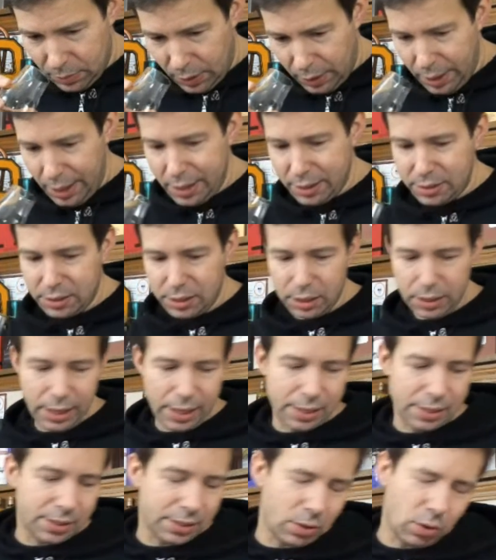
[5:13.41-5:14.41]
Yes,
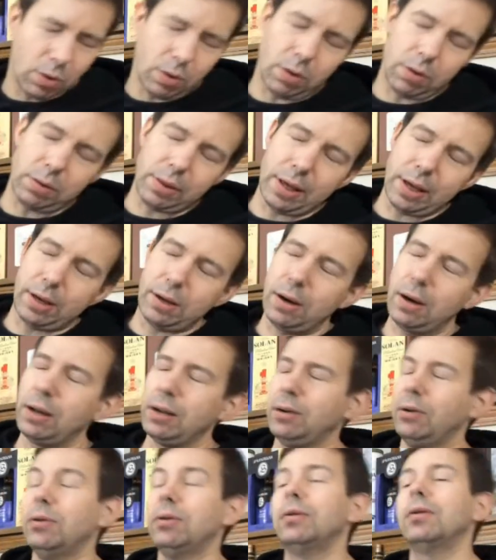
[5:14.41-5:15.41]
yes. Oh, thank
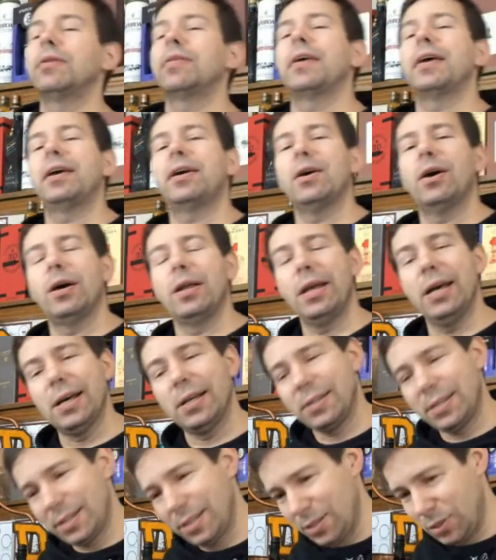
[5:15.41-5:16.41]
God. Oh, thank God.
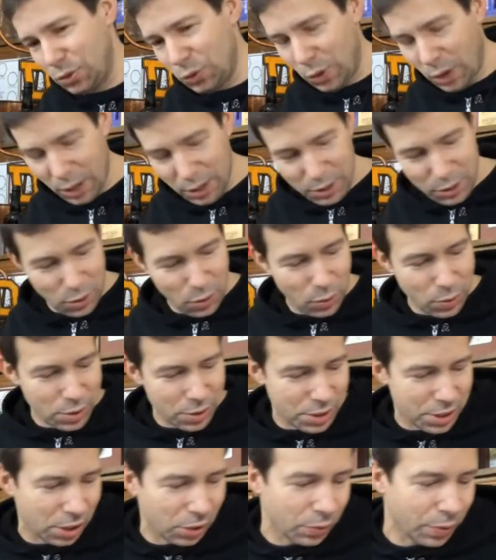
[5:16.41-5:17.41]
Yes. So Ardenhoe
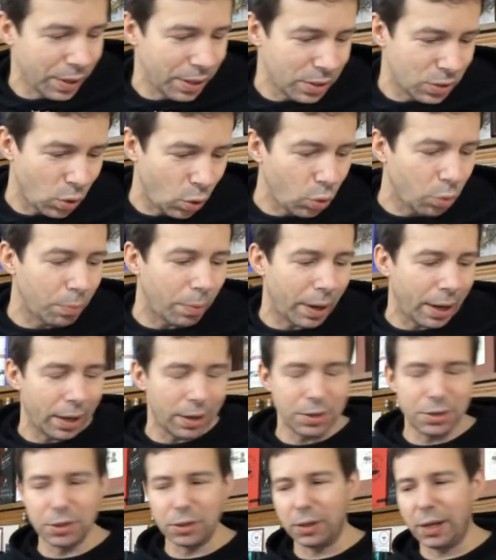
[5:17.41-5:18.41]
Distillery is owned by
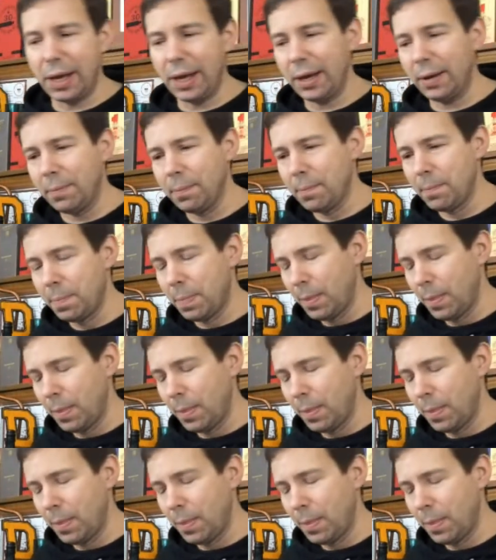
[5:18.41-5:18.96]
Hunter Laing,